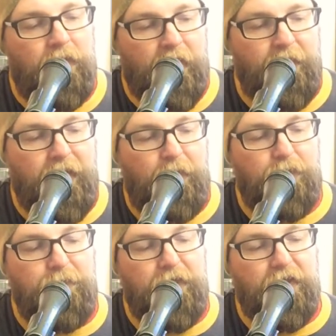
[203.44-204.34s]
And that
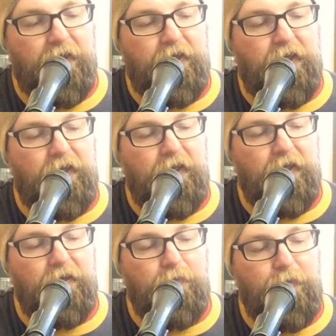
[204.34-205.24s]
would be the E
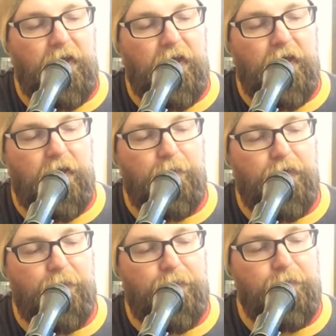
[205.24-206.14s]
and the B. And I'm
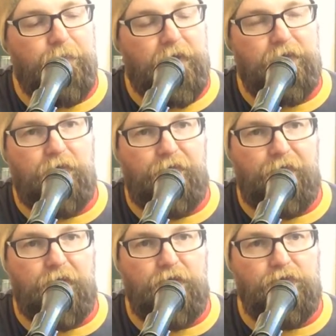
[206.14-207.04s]
going to put my 2
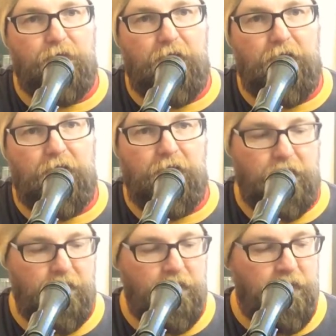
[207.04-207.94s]
fingers right
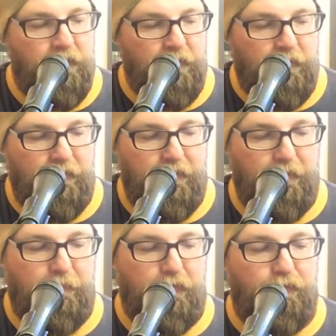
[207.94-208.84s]
here. Then
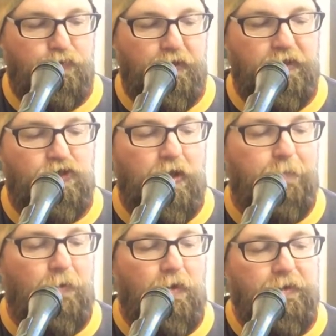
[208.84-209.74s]
I'm going to reach
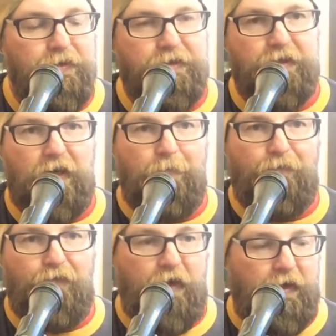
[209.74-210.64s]
up on the same
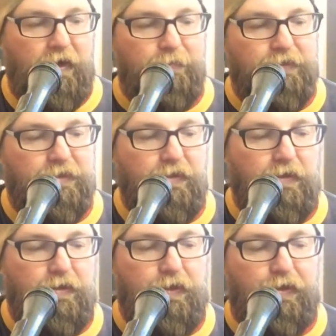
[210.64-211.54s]
fret. I'm still
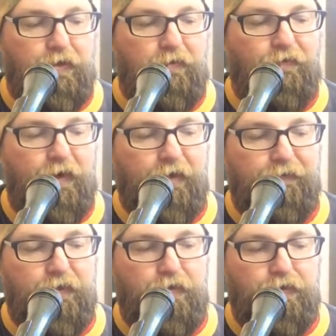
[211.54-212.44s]
on the 3rd fret, if
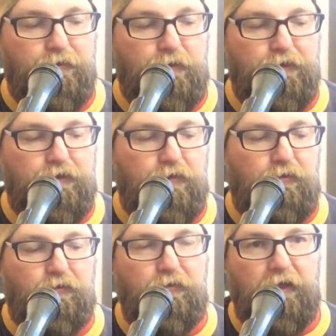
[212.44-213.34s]
you notice, 1, 2,
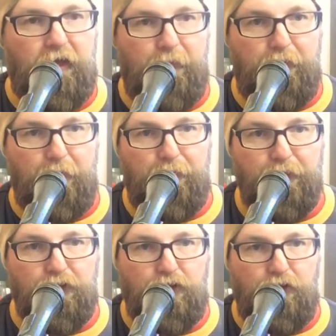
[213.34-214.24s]
3. And I'm going to
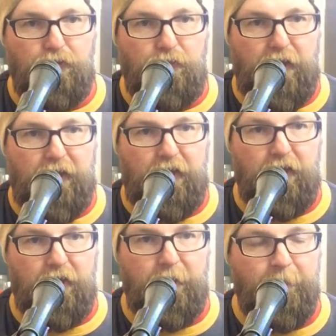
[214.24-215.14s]
put 2 right
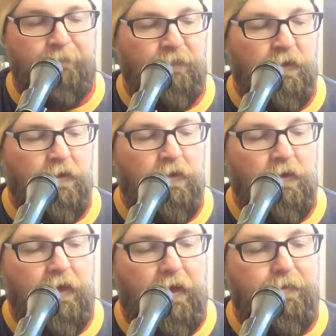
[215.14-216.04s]
here.
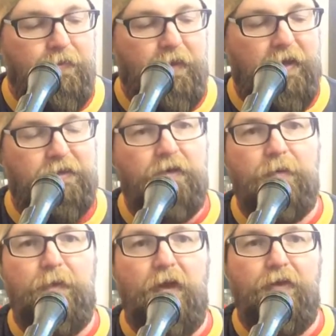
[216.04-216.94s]
And that's going to
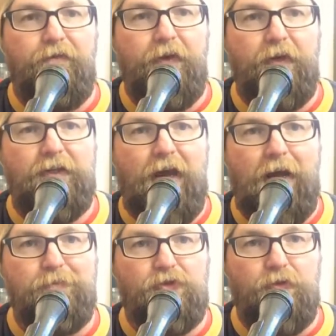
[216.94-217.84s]
be on the very
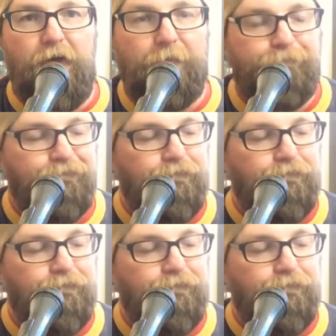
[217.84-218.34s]
top string.